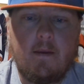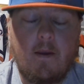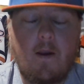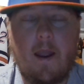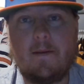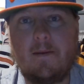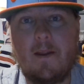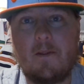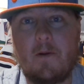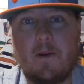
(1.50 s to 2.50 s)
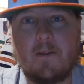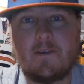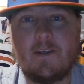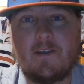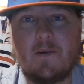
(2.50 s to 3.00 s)
All right, another one of
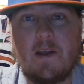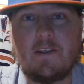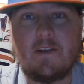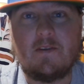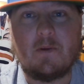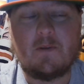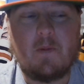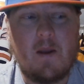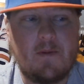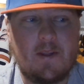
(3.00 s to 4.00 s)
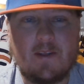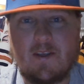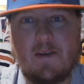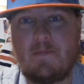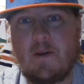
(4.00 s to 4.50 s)
those situations where it's probably the
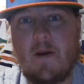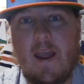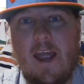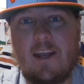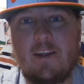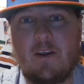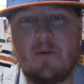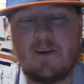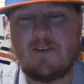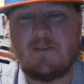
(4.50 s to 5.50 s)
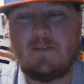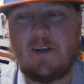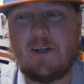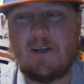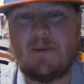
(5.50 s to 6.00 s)
same two I had in the original
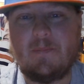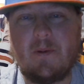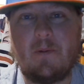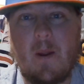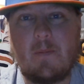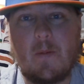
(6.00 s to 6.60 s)
video. But we're up to